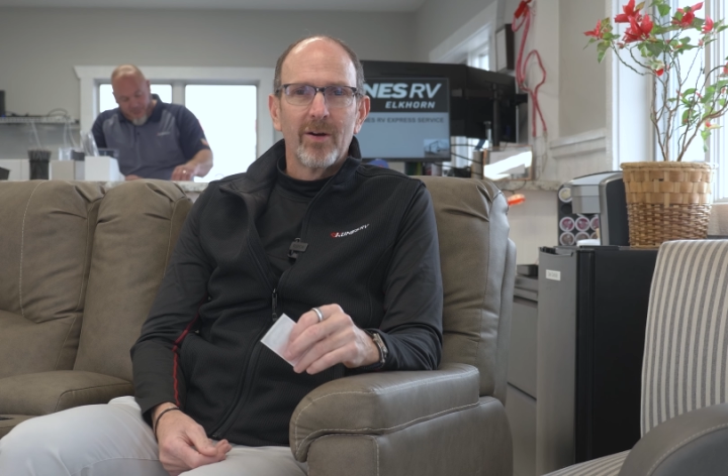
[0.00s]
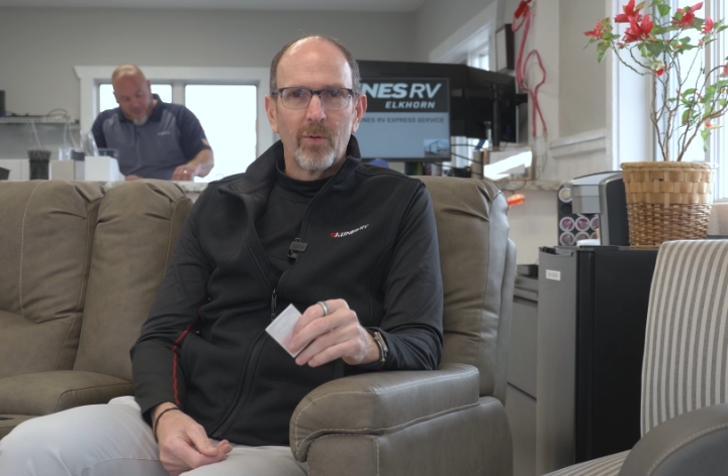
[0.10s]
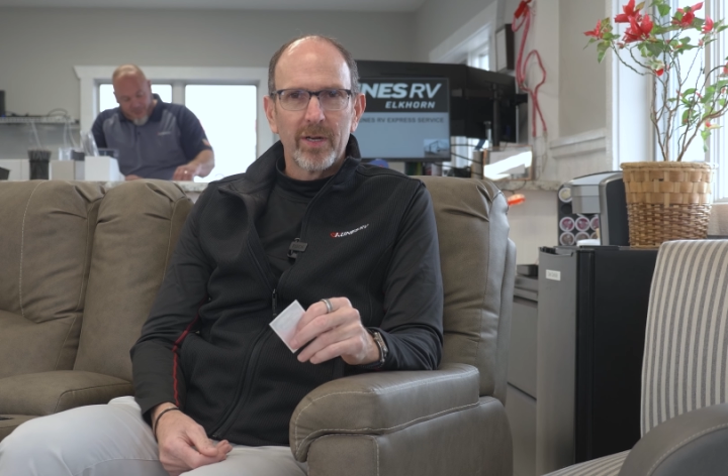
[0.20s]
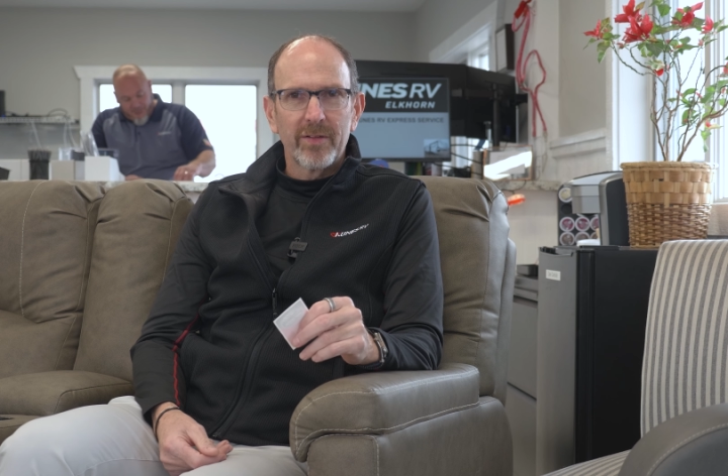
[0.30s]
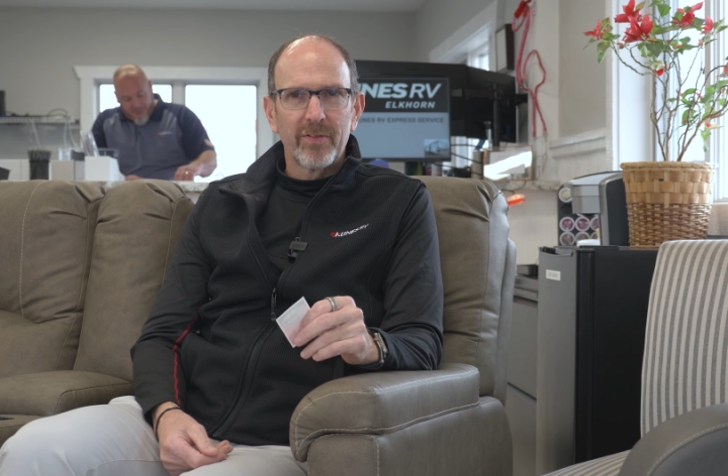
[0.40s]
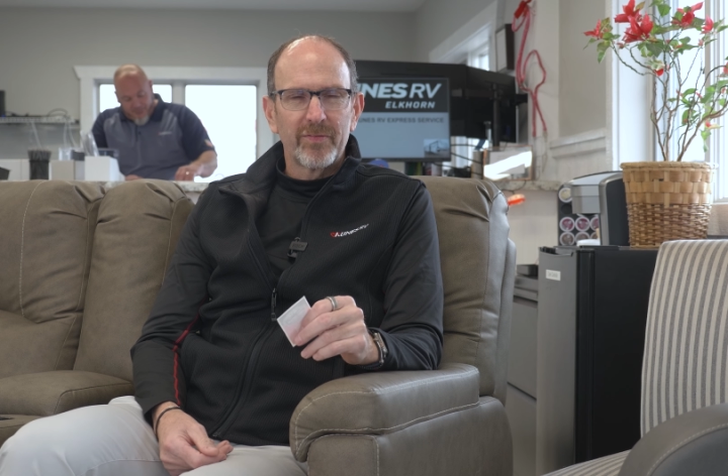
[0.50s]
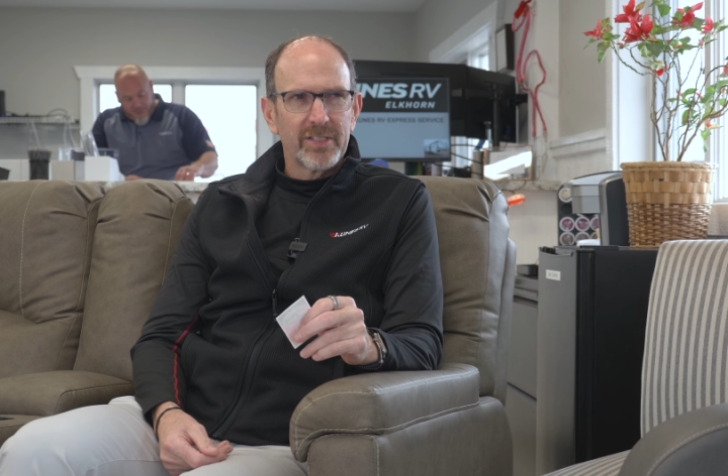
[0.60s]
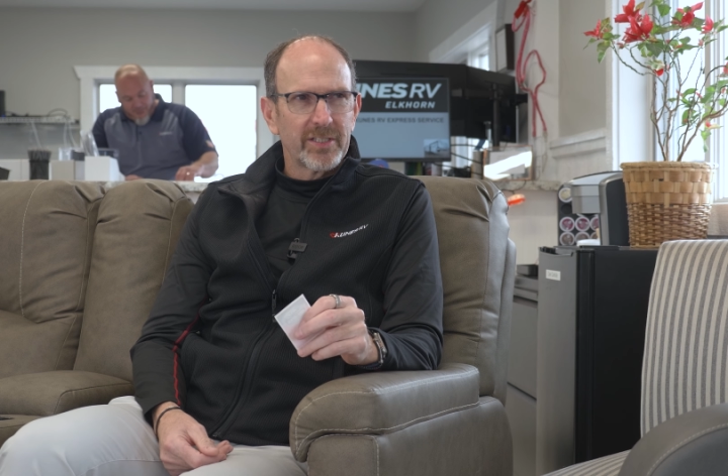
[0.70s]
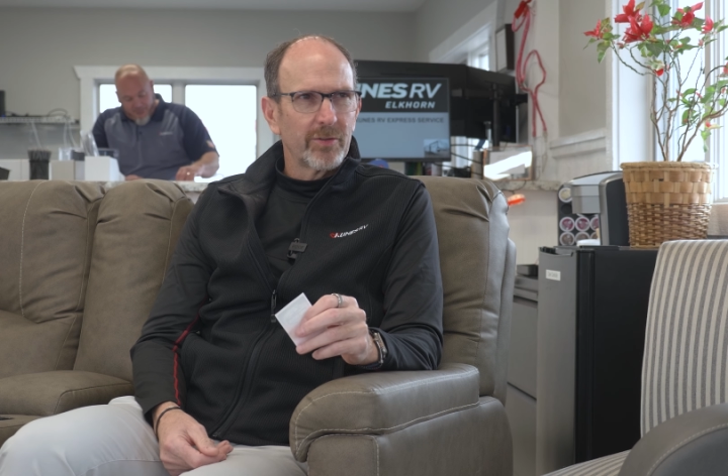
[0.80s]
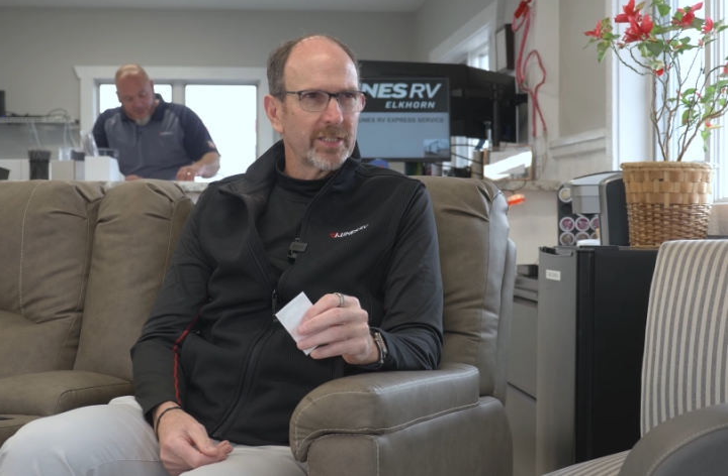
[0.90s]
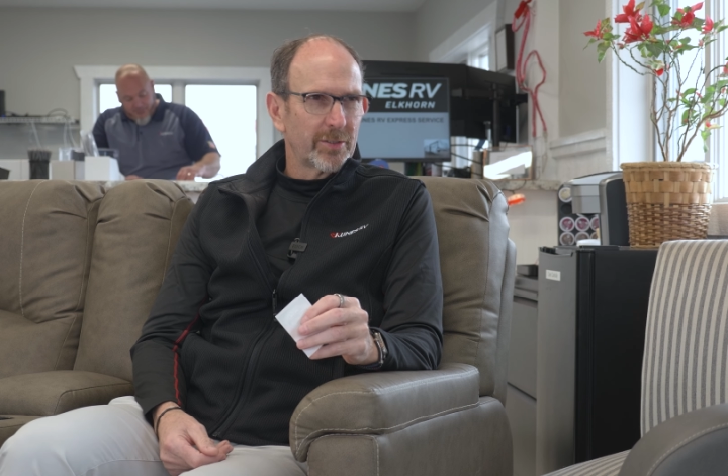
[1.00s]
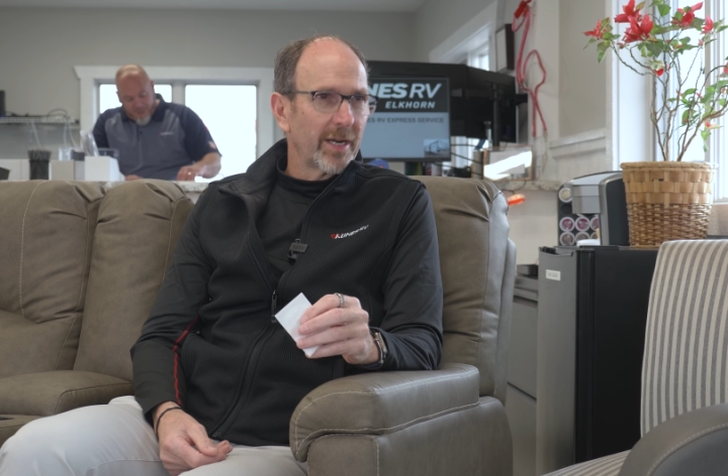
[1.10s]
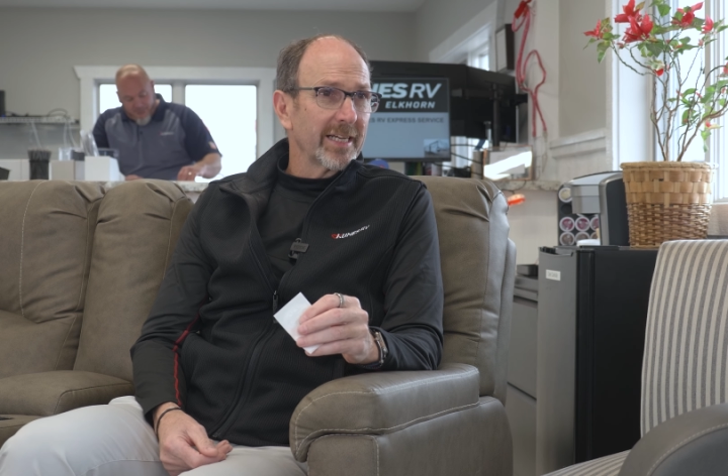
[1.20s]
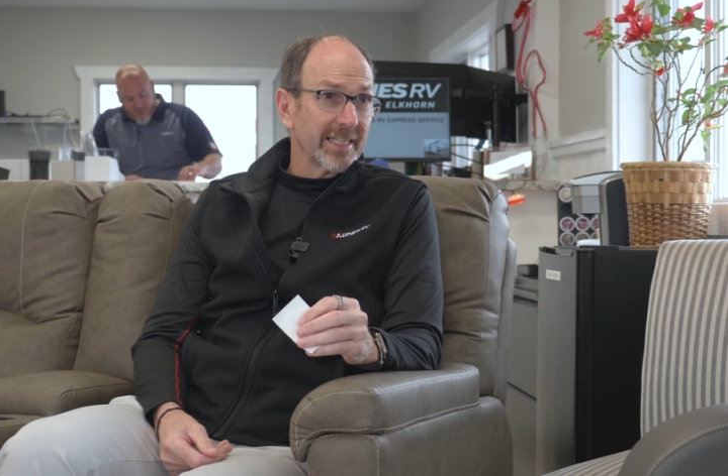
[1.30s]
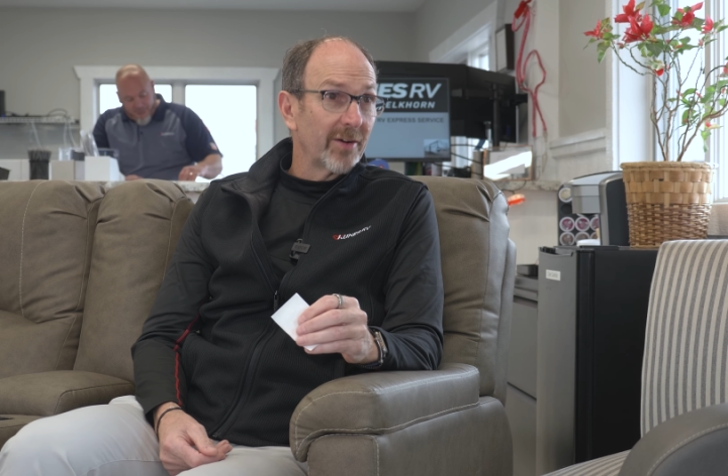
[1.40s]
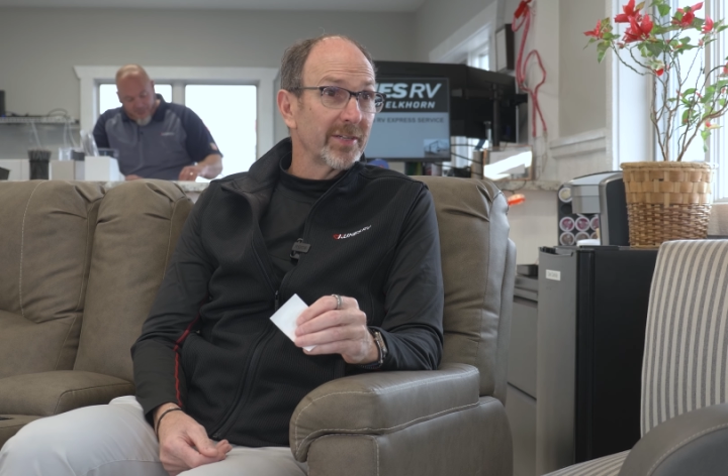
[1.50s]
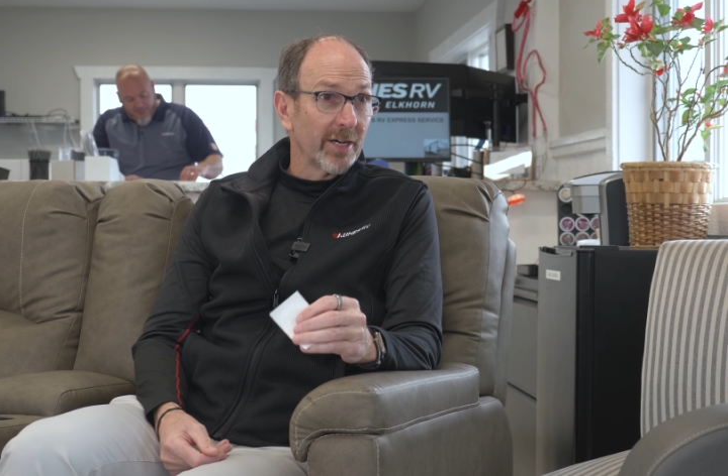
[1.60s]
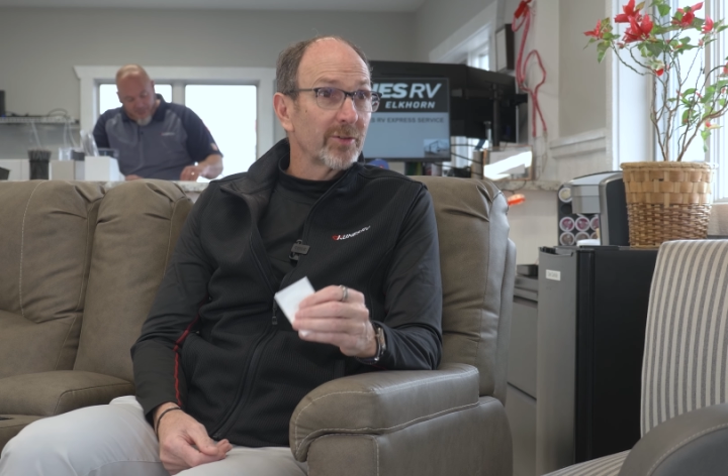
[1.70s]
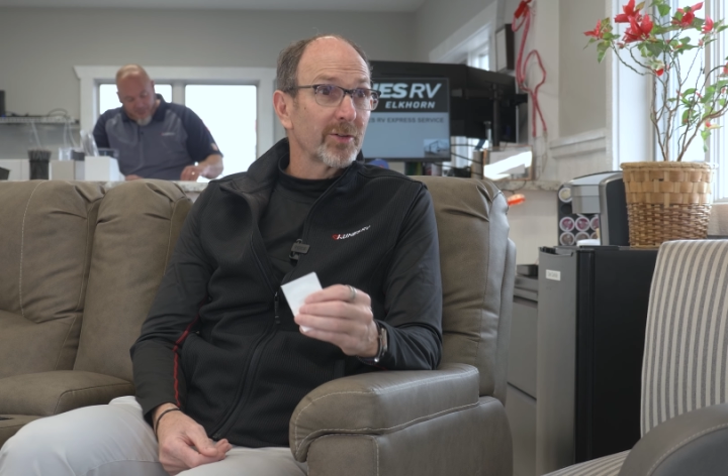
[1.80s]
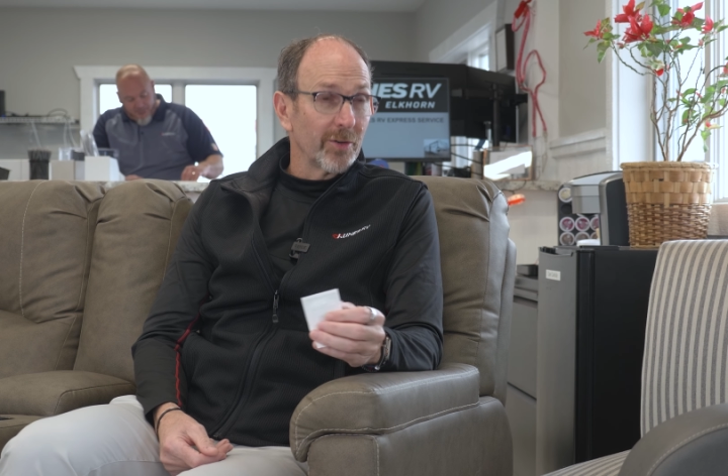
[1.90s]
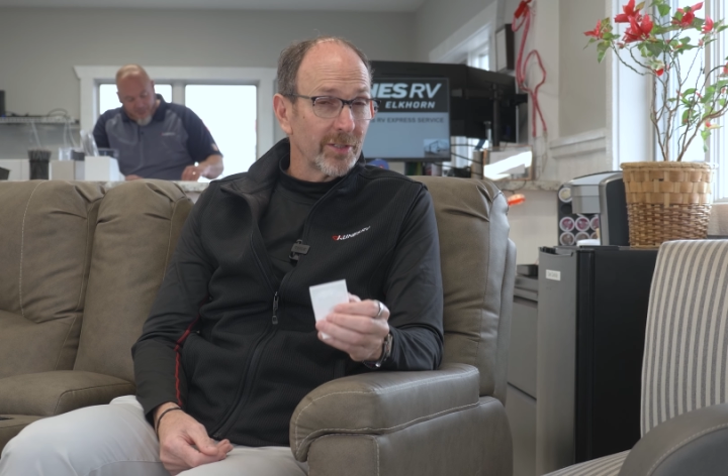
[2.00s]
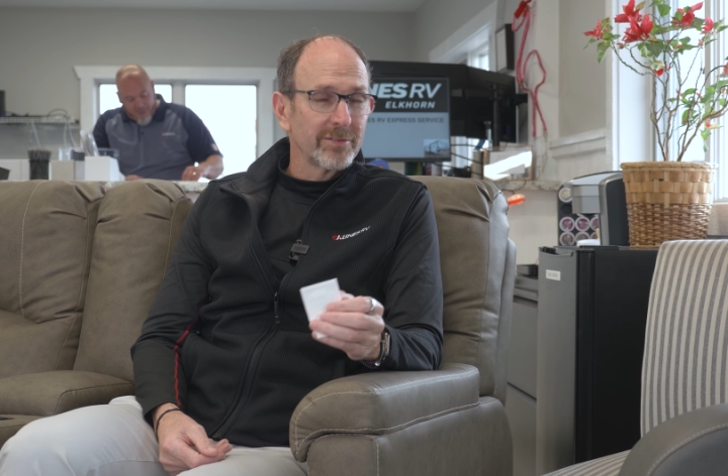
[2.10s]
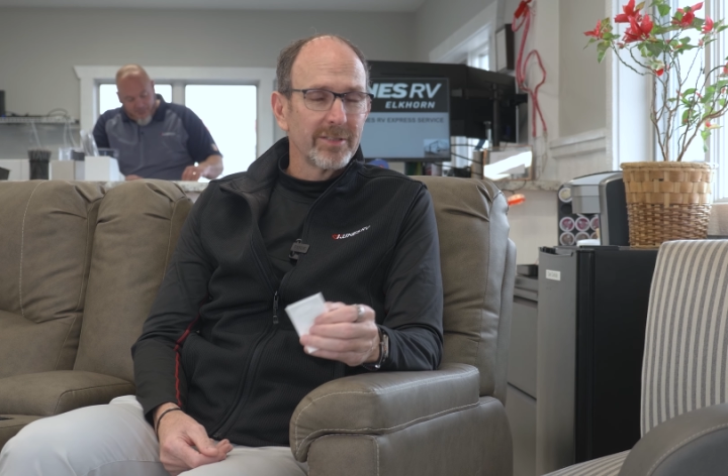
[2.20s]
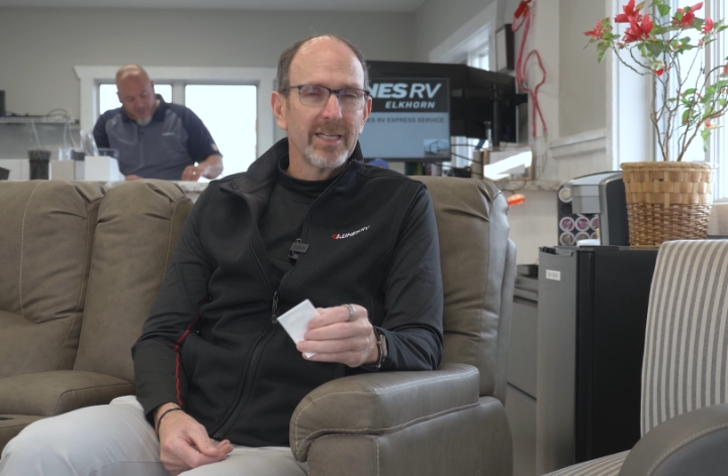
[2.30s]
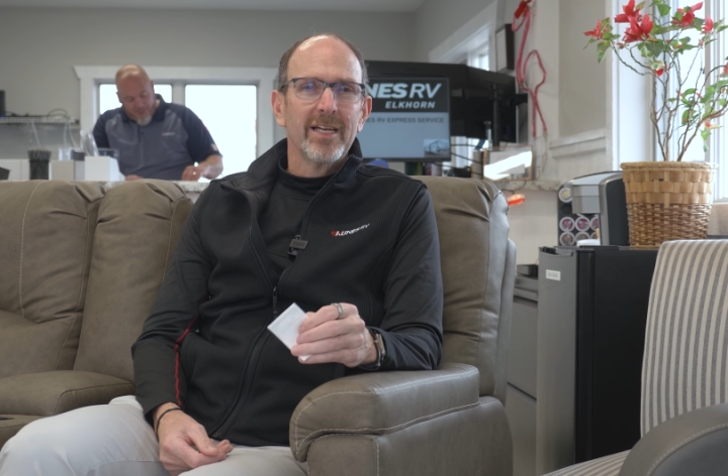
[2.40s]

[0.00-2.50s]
one of the facilities right now in Elkhorn,